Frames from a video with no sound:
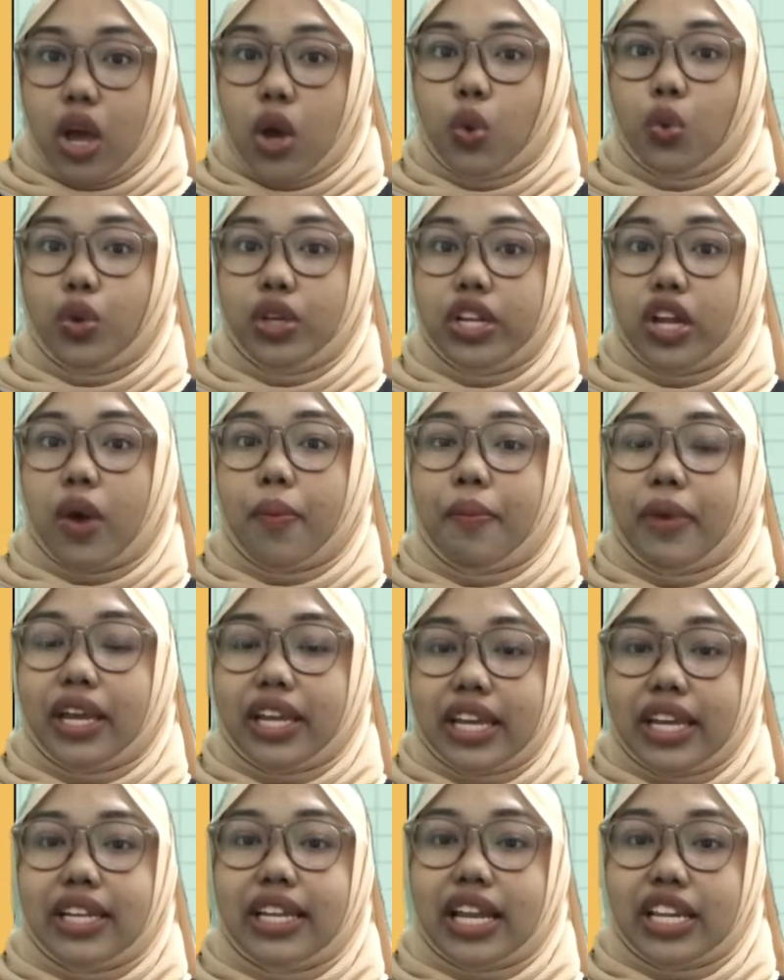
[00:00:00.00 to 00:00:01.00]
without
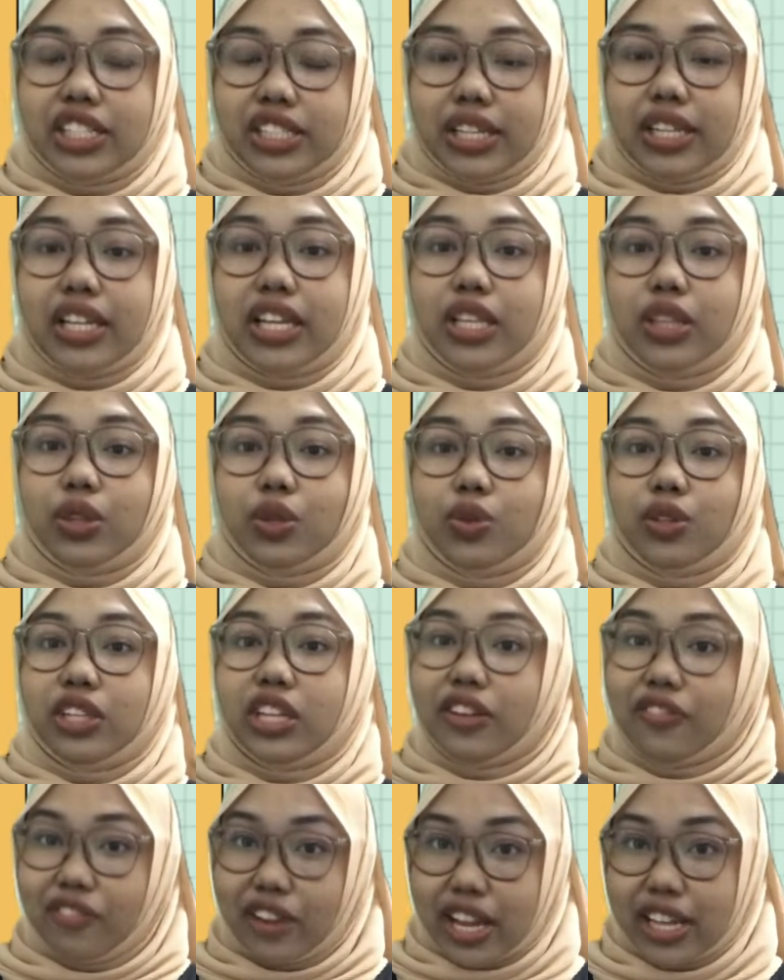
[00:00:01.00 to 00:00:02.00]
making nation into
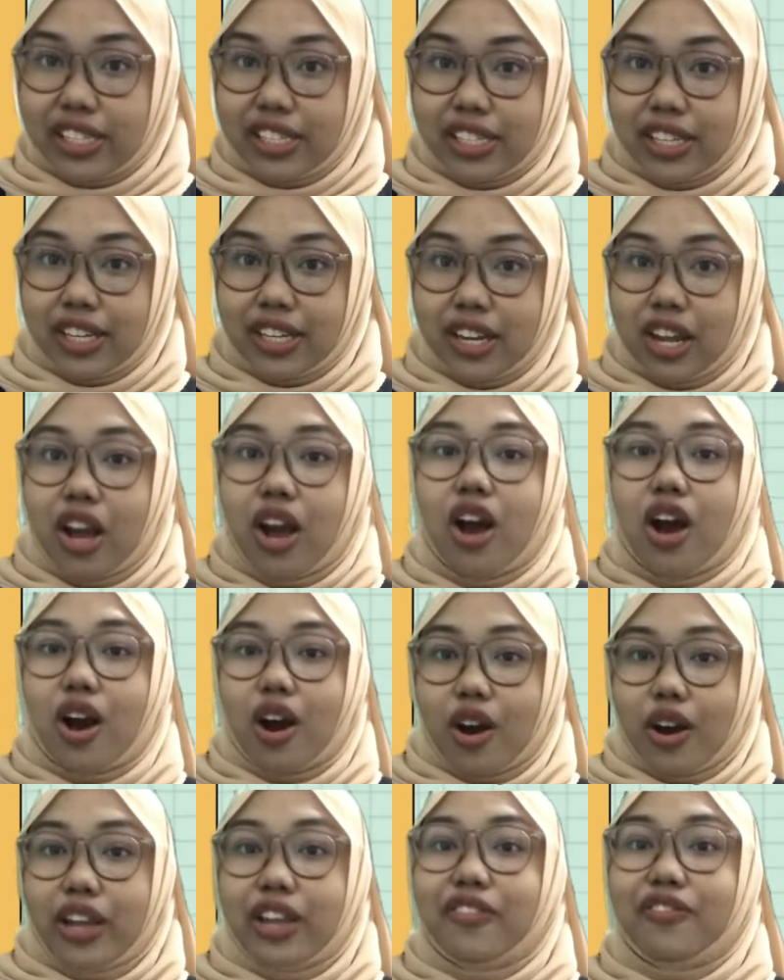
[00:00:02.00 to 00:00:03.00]
deflation
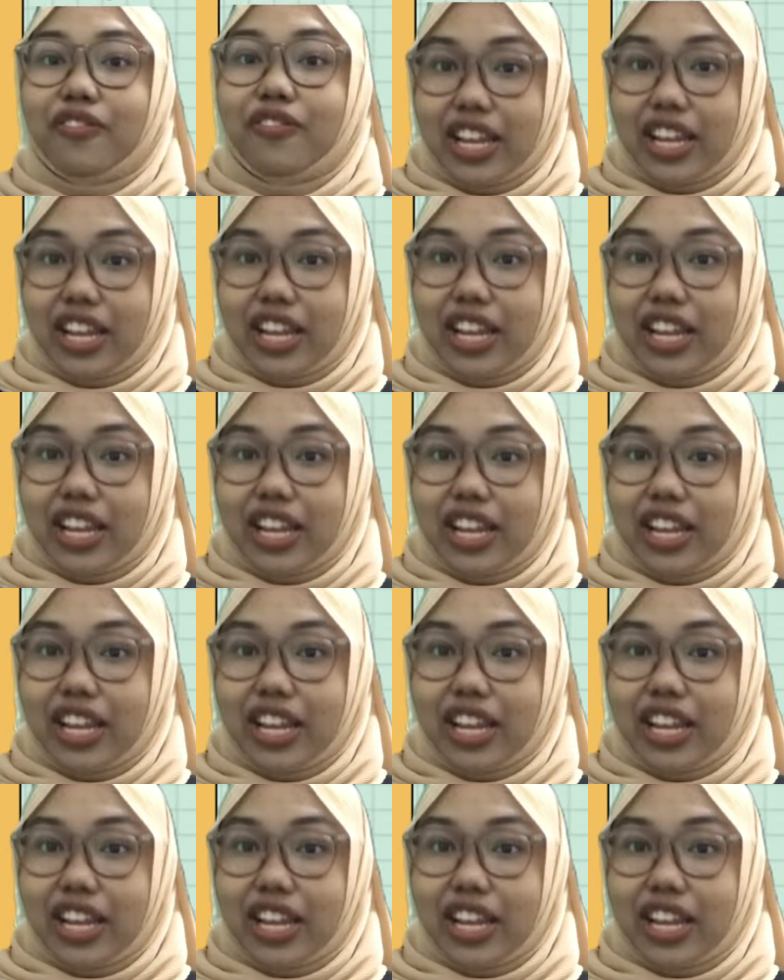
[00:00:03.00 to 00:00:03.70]
or inflation.